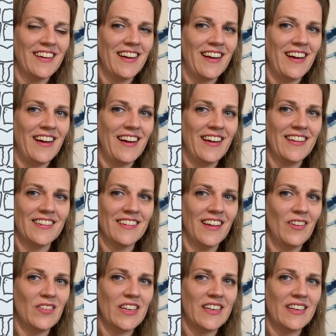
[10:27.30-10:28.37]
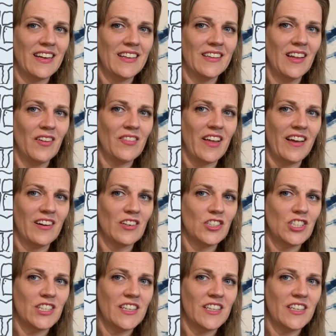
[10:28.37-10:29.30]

I love it. I love the energy